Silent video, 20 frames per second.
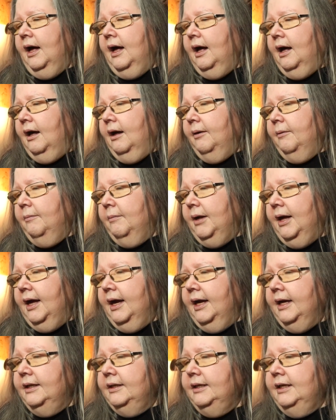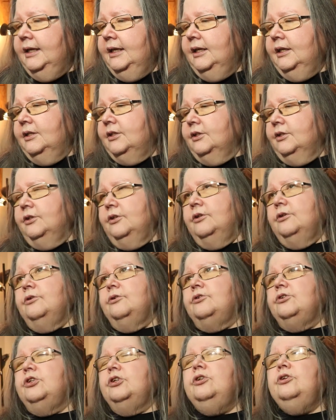I need
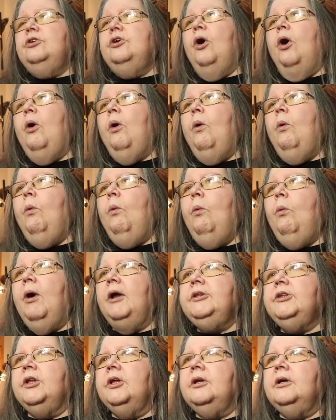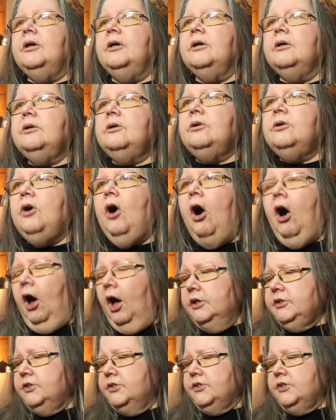to know what the
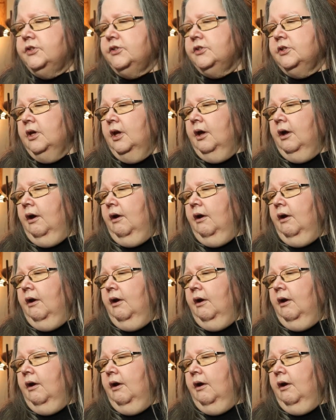costs